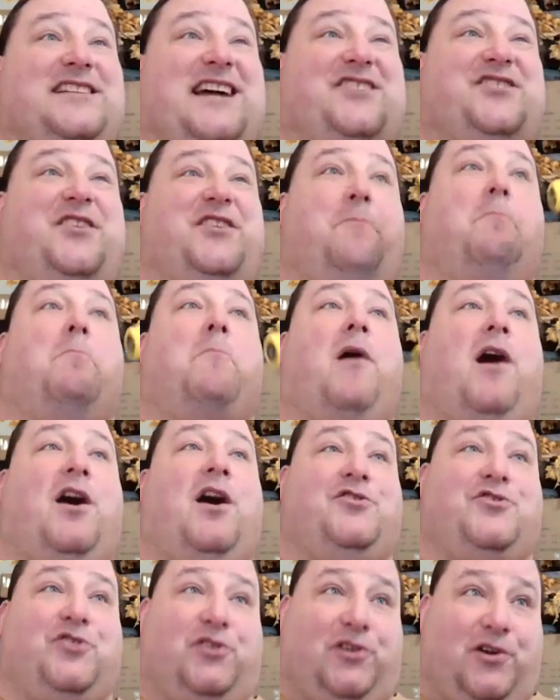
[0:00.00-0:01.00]
actually
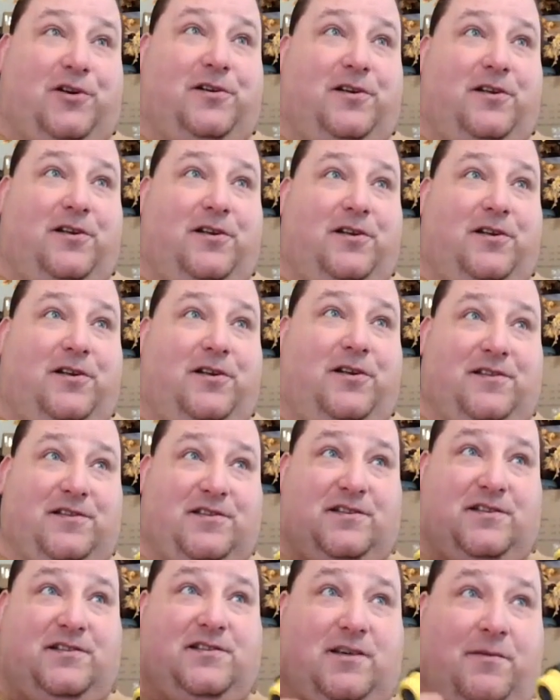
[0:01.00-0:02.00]
modular. This
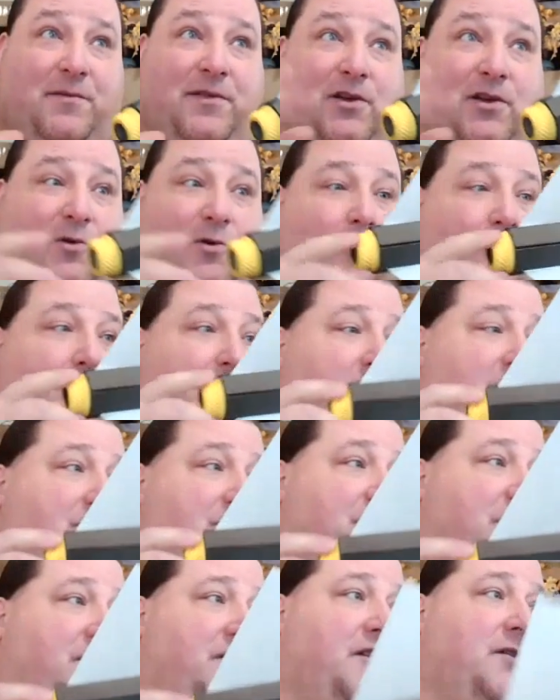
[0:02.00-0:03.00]
is some of the cool things
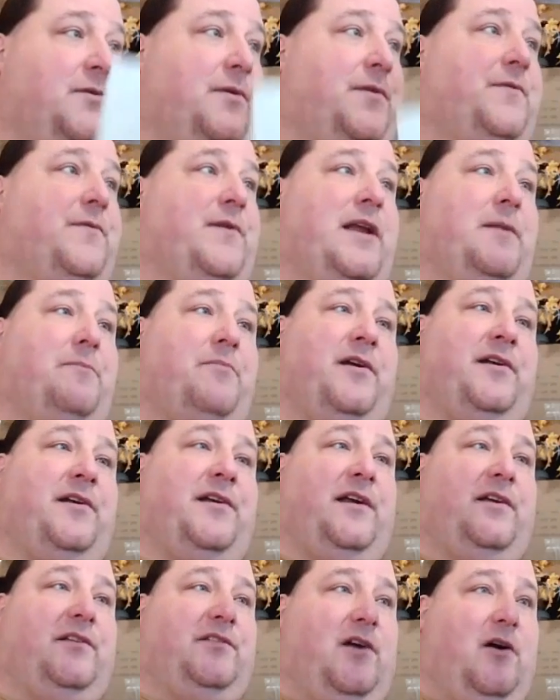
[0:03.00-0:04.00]
you can do with 3D
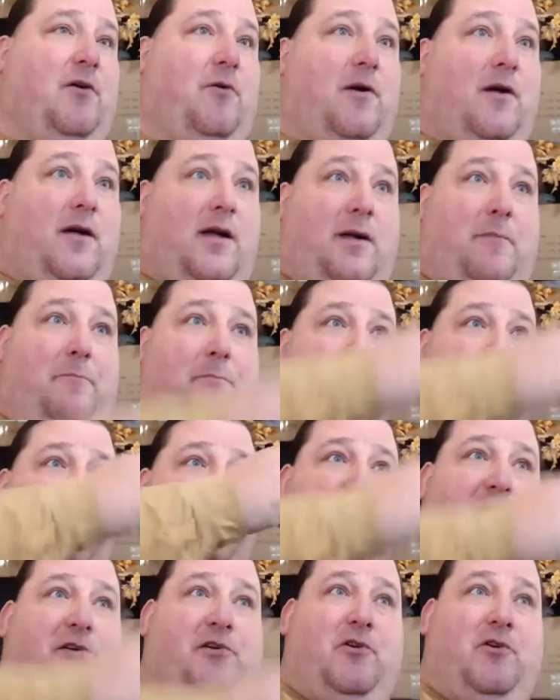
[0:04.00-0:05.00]
printing. So,
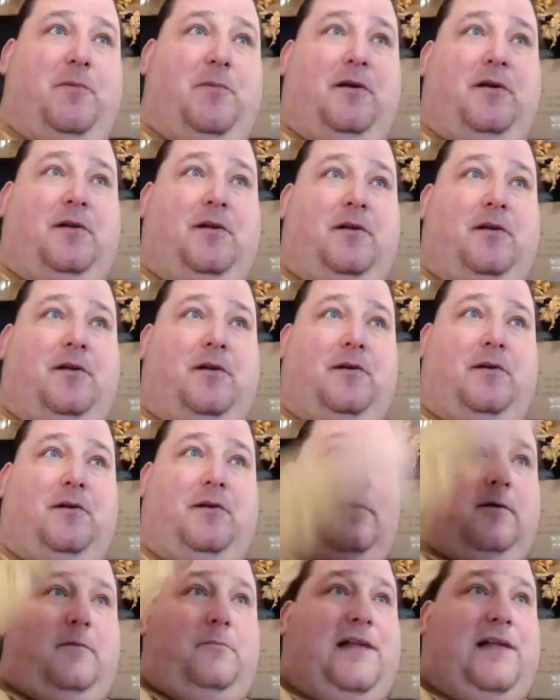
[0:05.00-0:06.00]
paper tube,
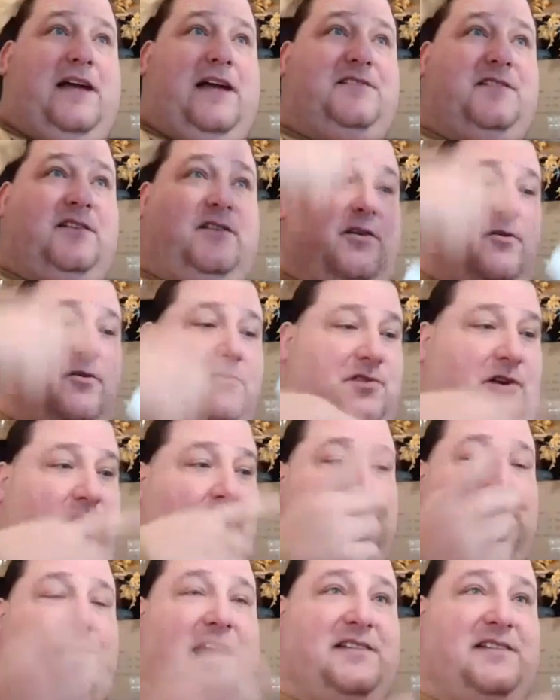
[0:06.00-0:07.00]
plastic nose
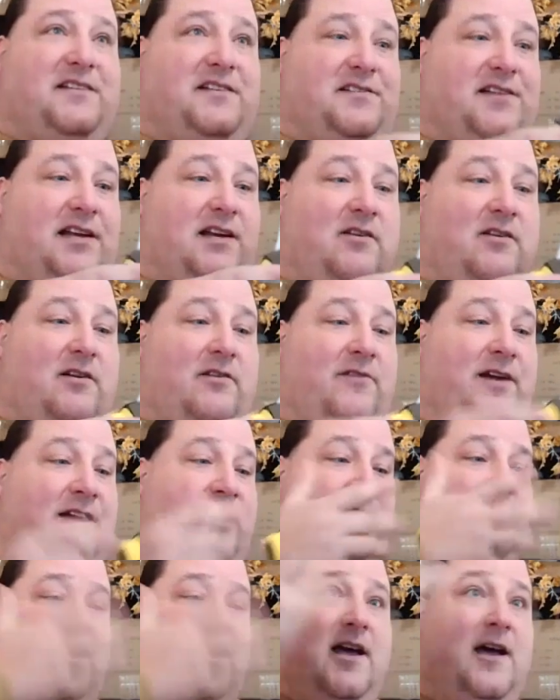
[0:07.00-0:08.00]
cone, plastic centering
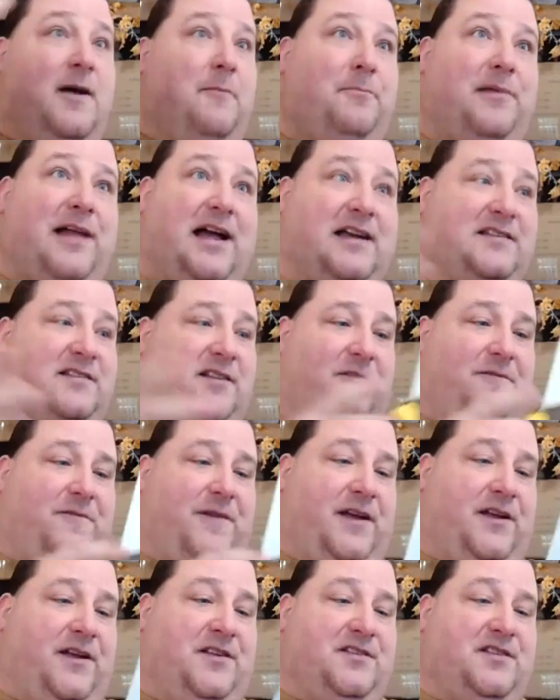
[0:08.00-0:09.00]
rings, plastic
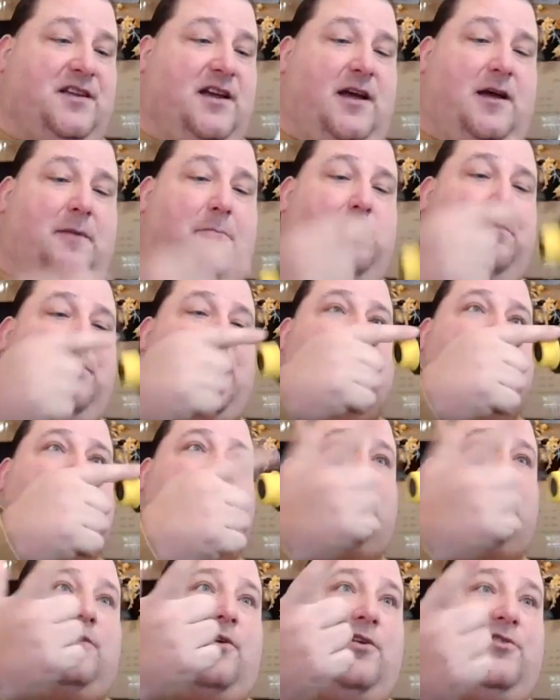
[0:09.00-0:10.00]
fins,
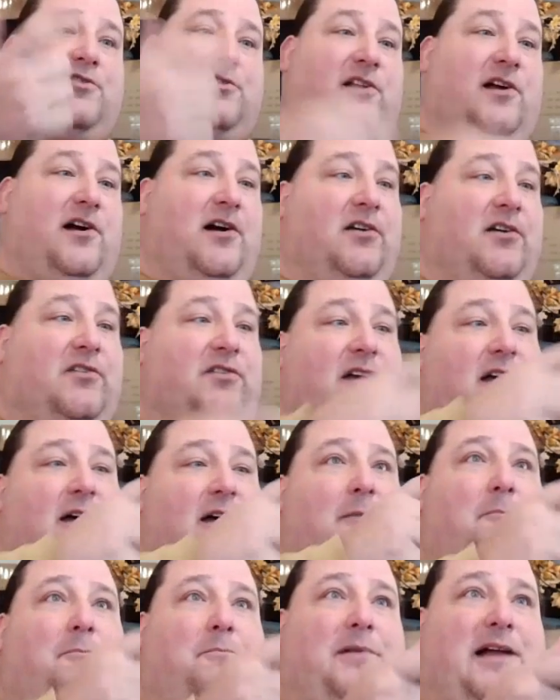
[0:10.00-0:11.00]
plastic launch lugs,
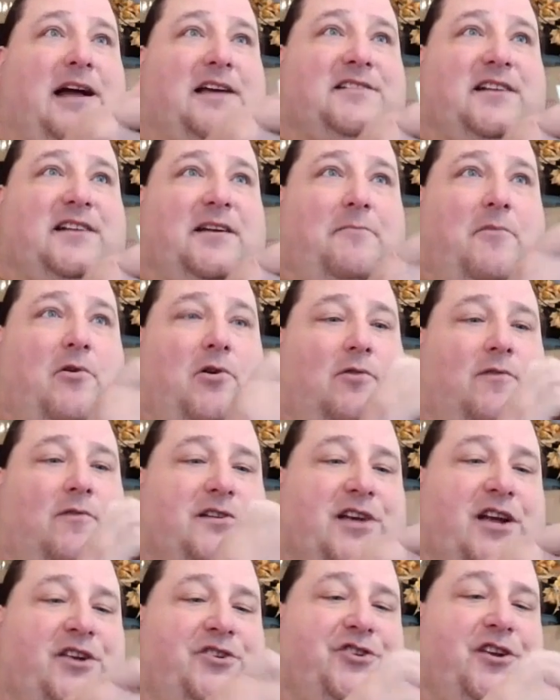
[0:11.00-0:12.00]
plastic motor
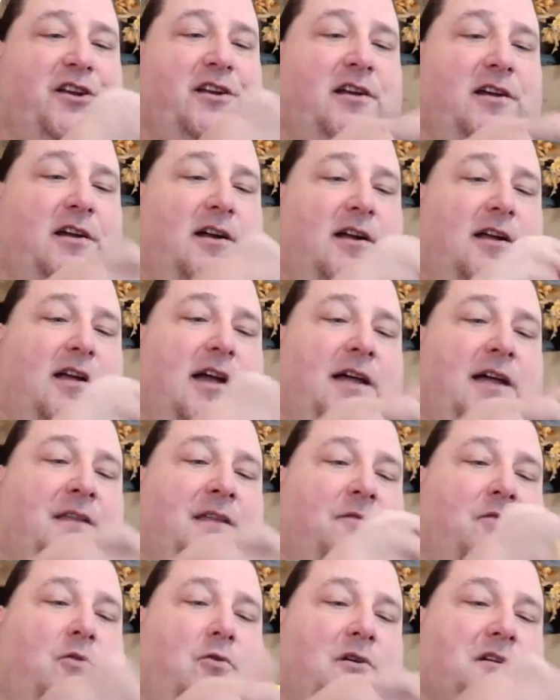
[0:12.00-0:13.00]
retention, and then,
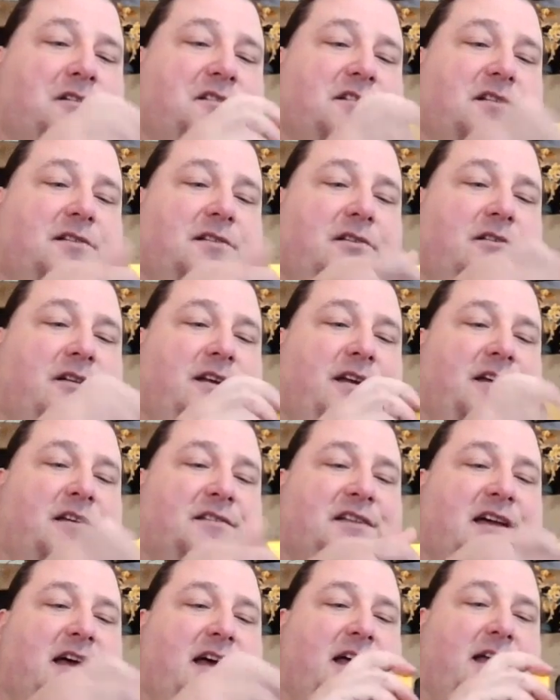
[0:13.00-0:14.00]
of course, there is
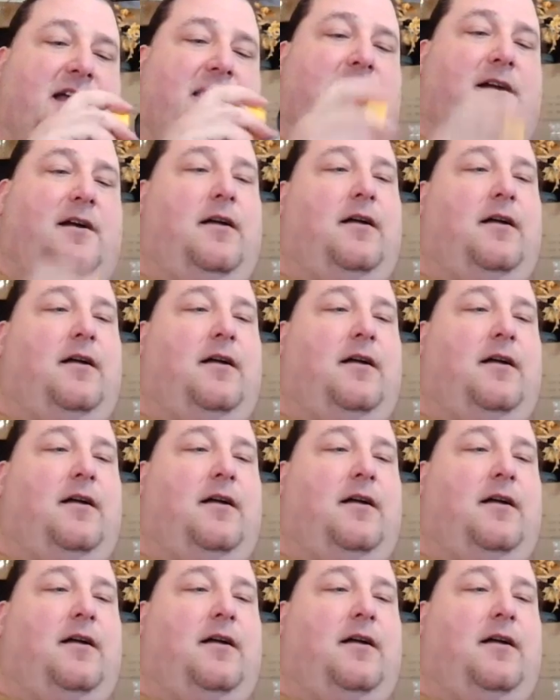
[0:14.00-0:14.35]
a